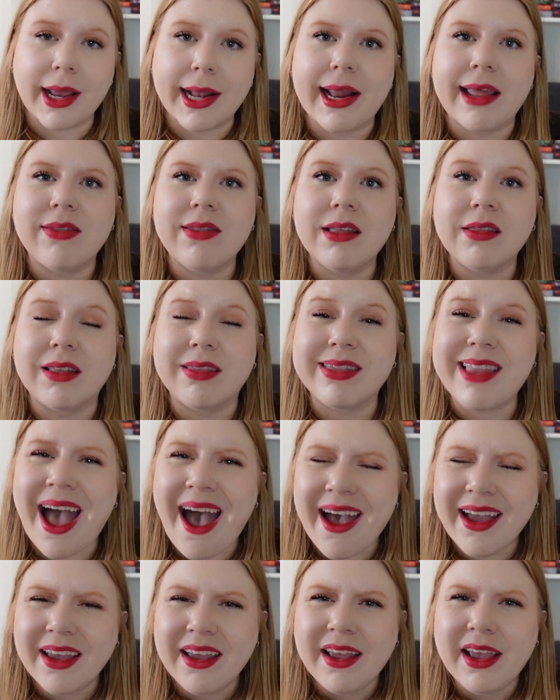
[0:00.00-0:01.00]
And I think that
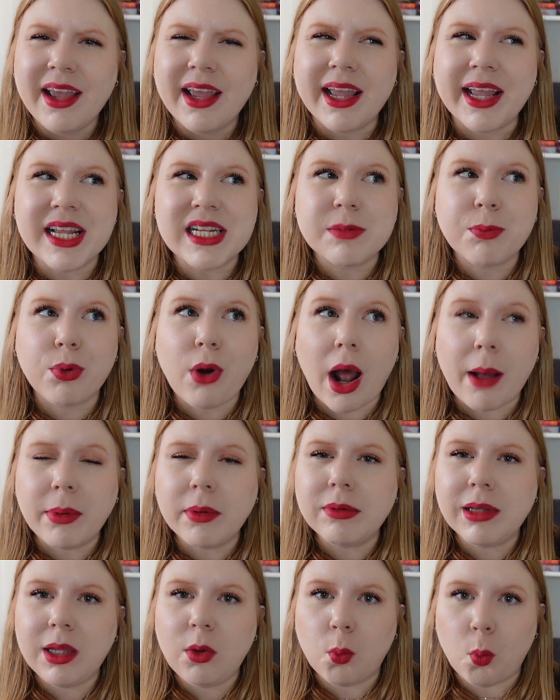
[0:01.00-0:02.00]
that is
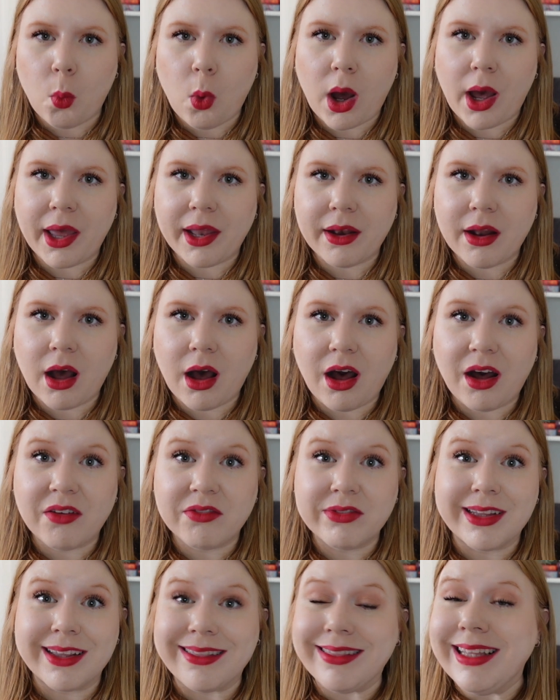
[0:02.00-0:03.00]
probably one
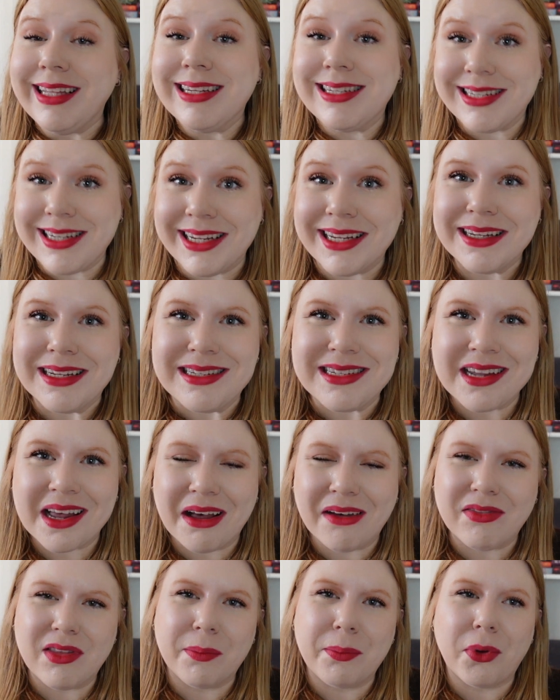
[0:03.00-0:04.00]
of the theses
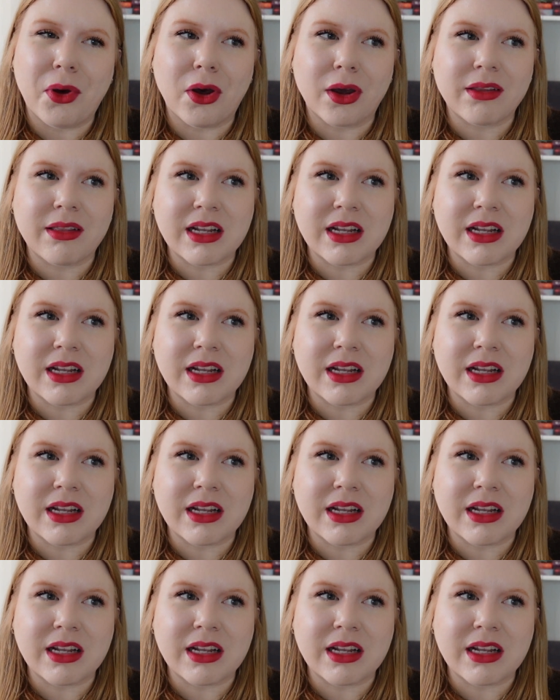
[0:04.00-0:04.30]
of the book.